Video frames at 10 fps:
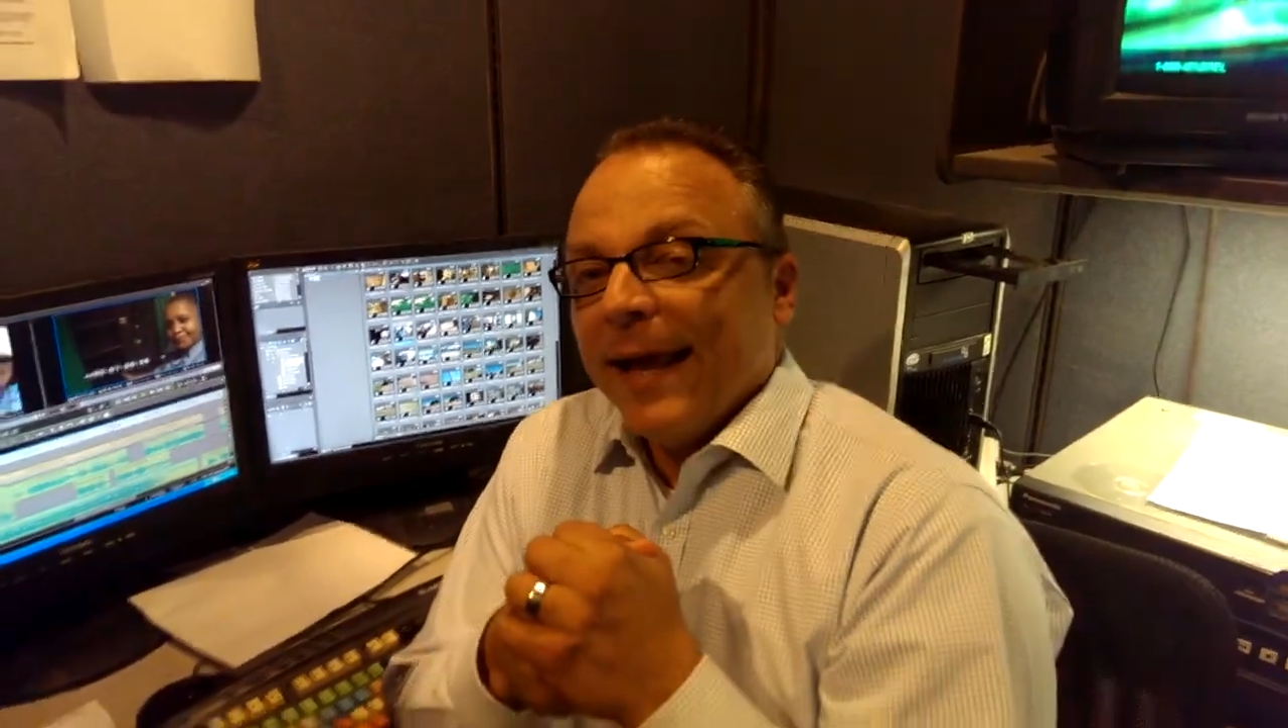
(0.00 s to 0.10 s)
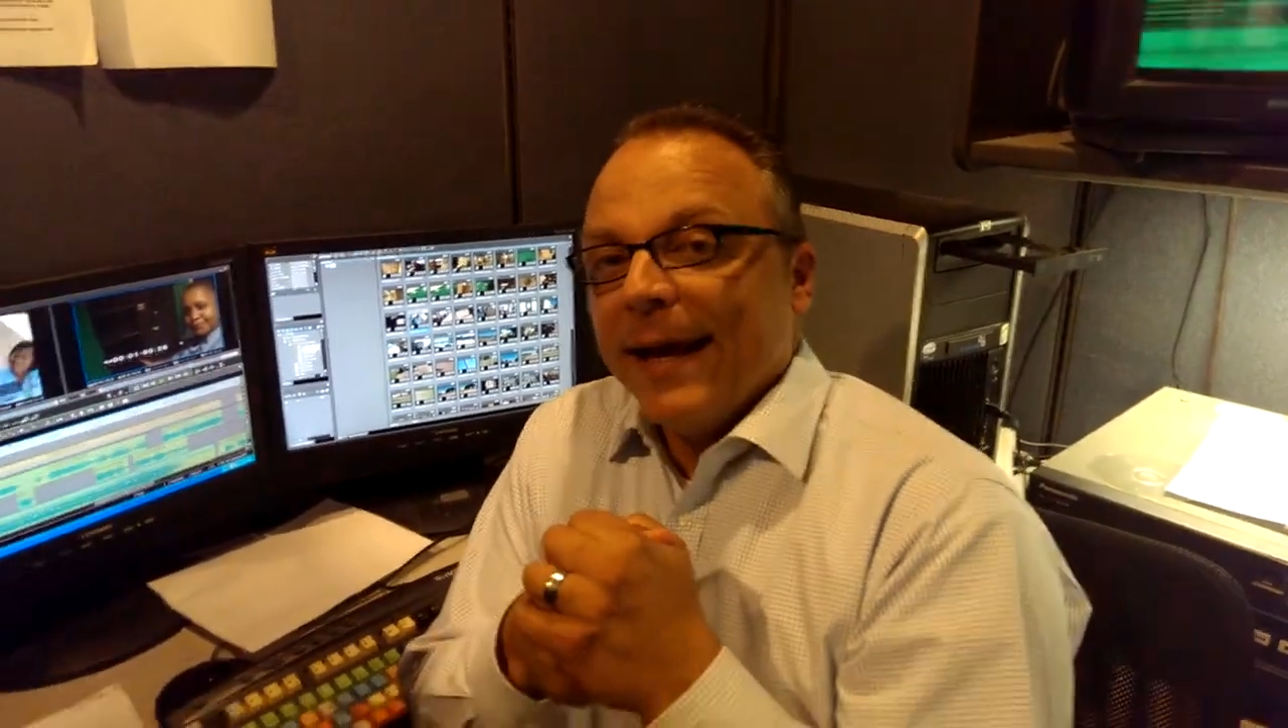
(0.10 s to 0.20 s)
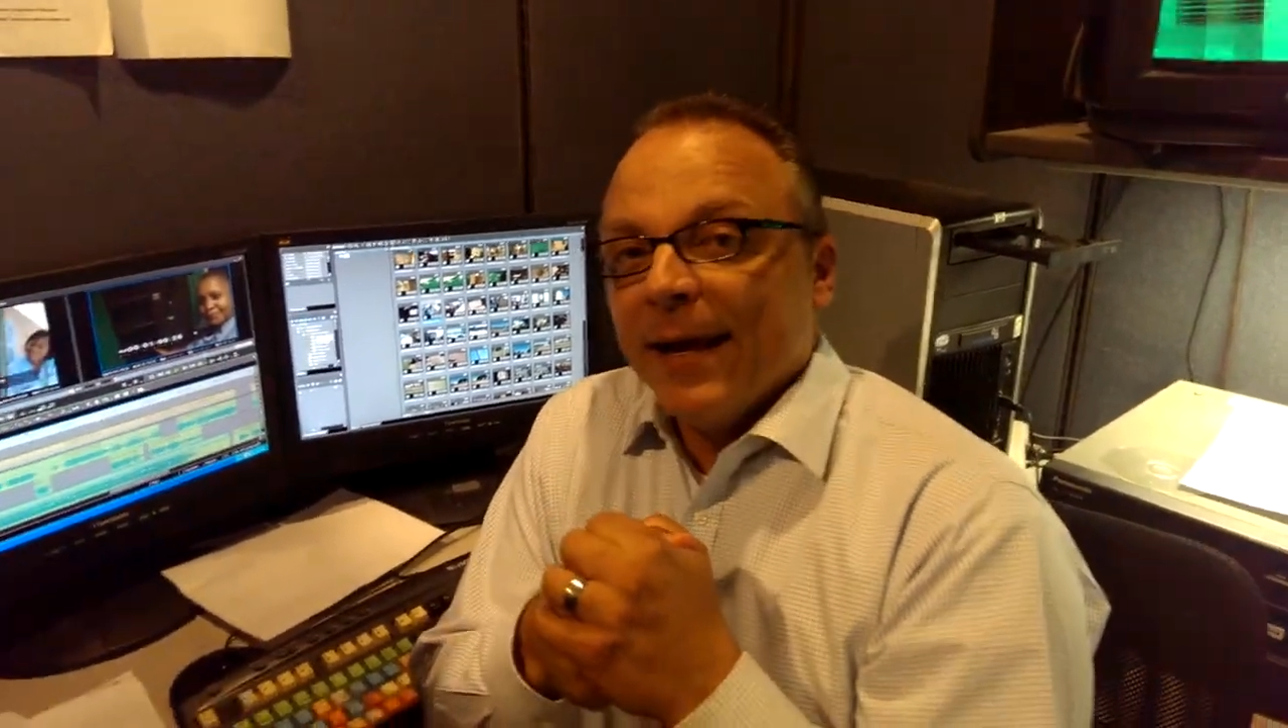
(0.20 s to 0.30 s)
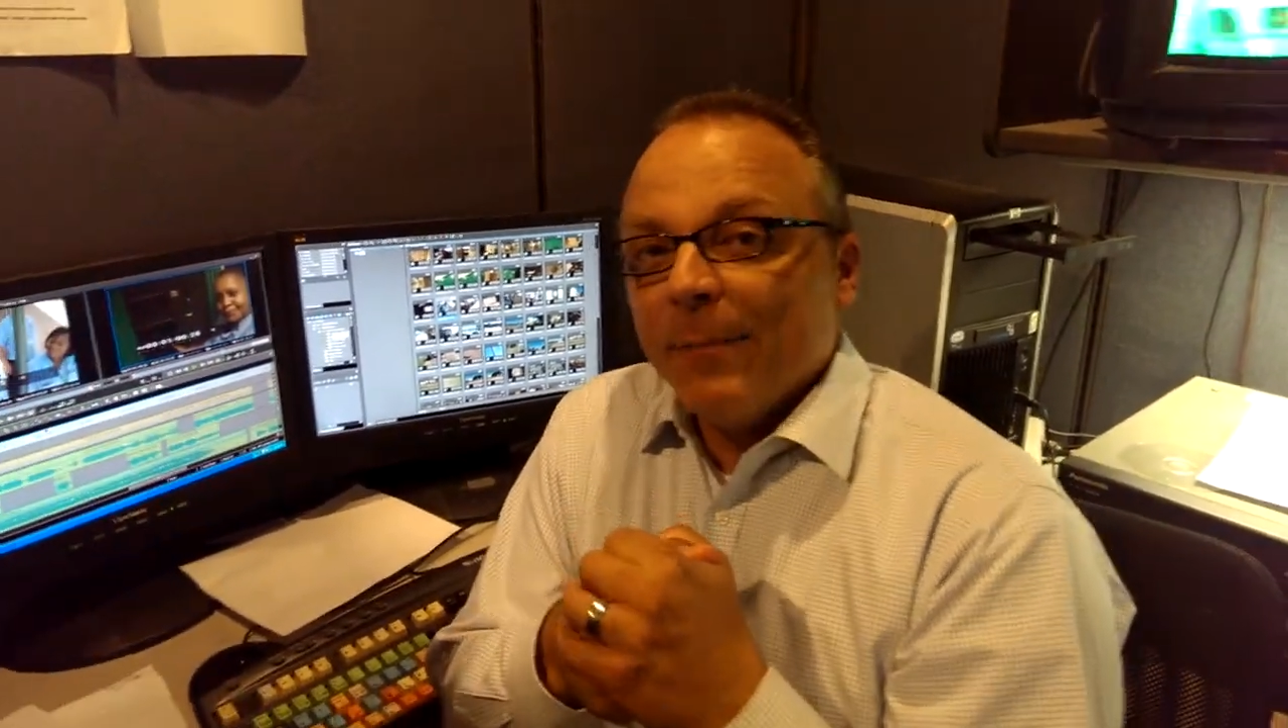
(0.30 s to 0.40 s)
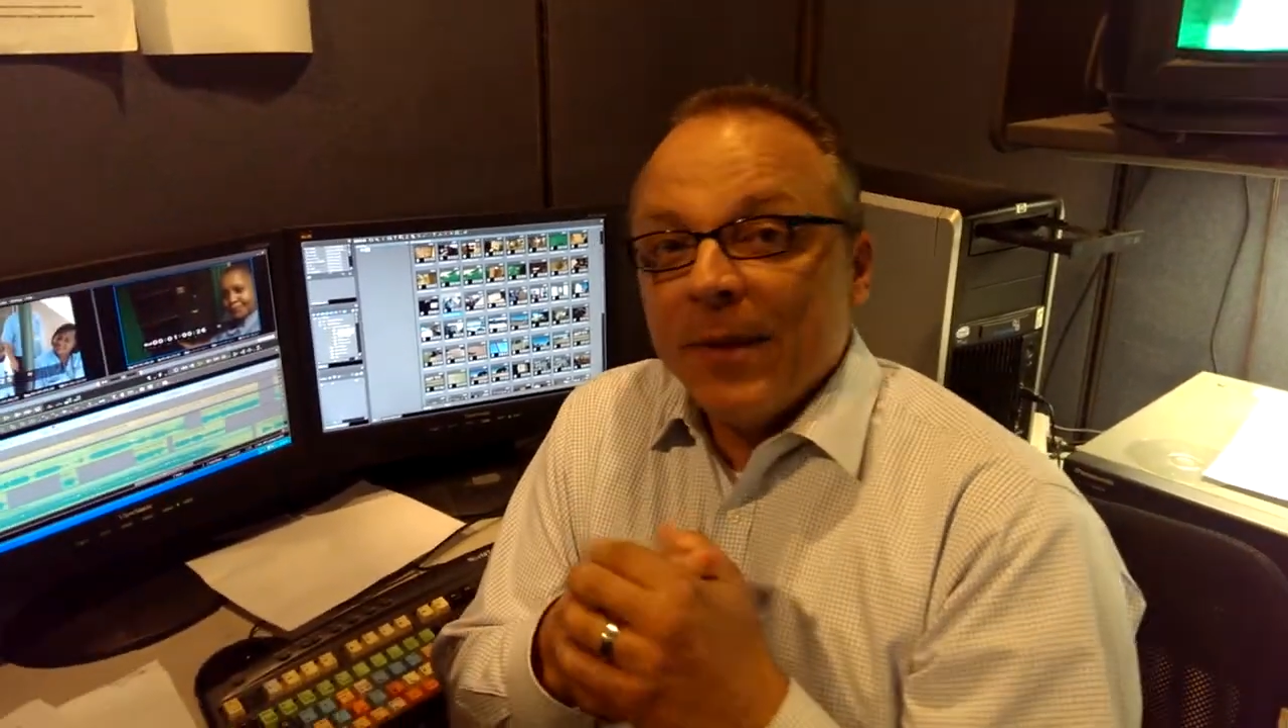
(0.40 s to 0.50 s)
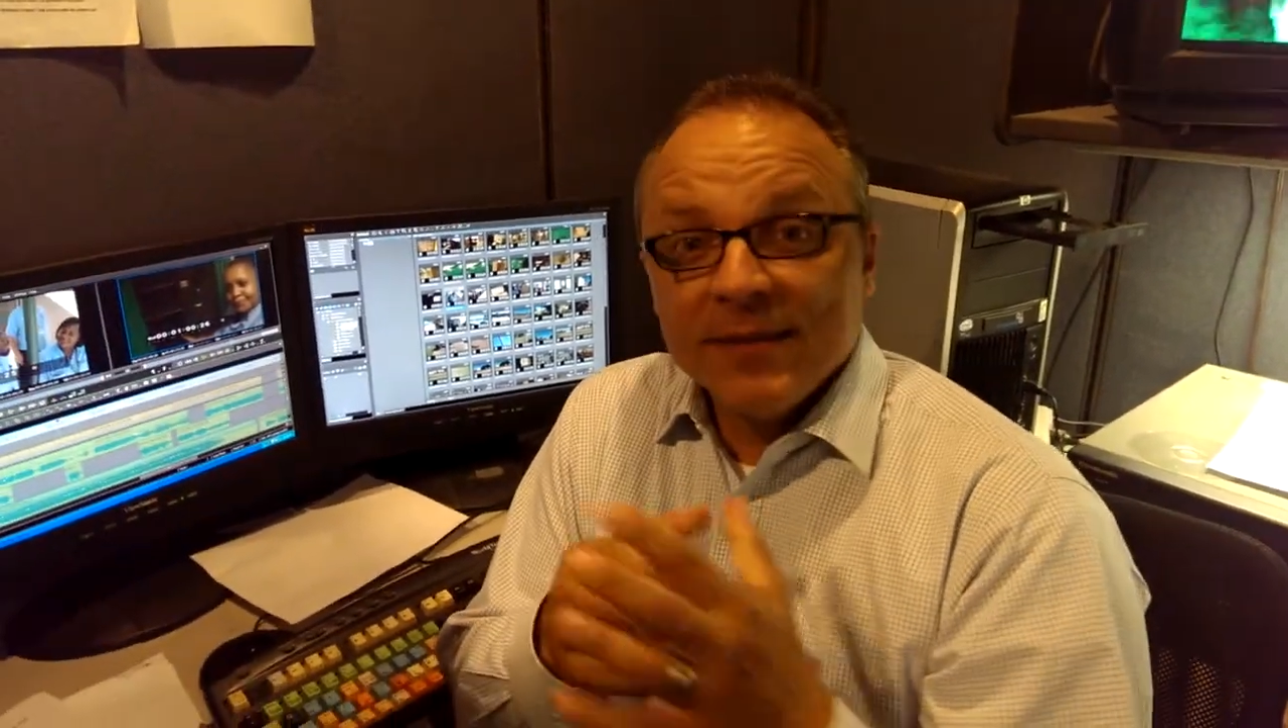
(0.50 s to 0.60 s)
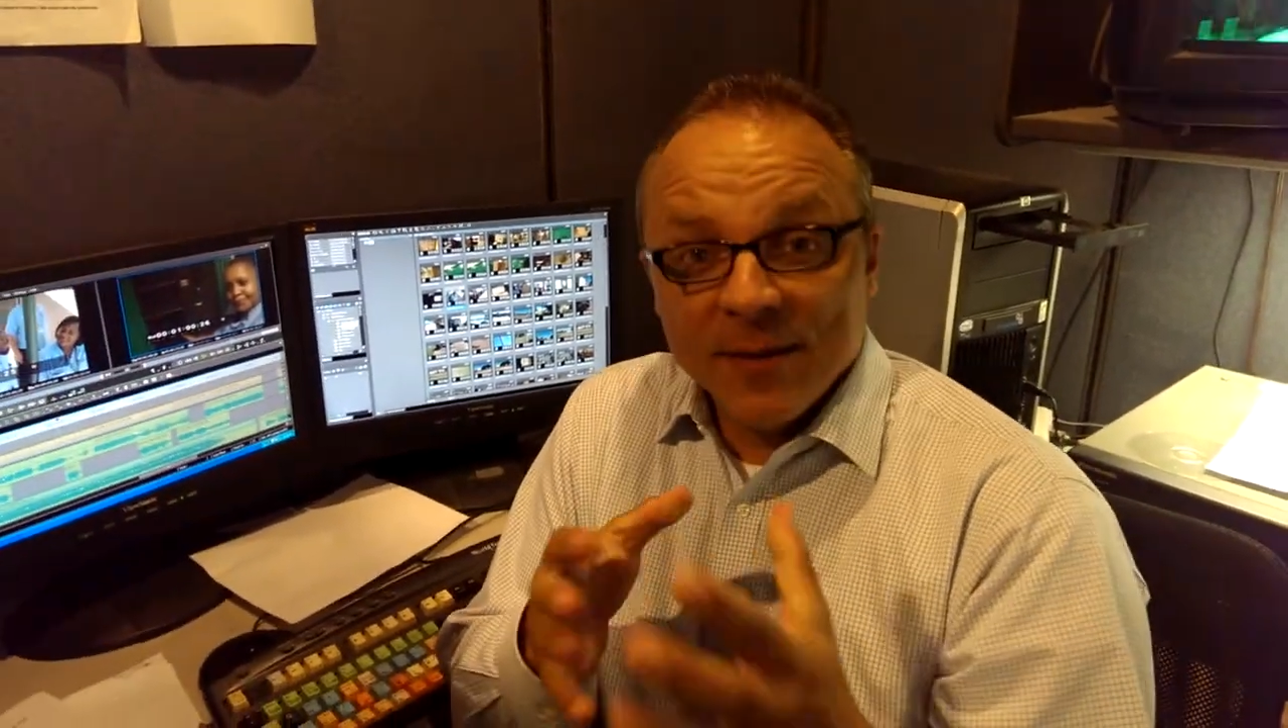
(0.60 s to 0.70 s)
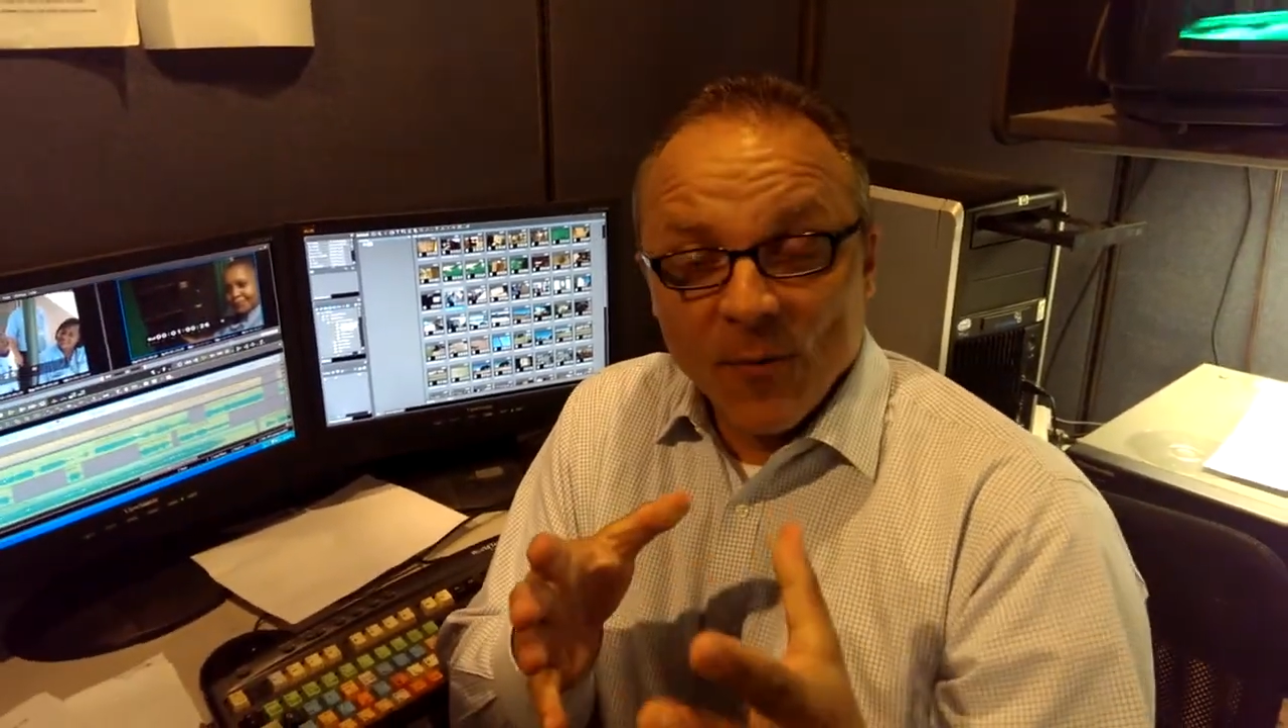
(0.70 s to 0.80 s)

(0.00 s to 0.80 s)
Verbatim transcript: Uh, piece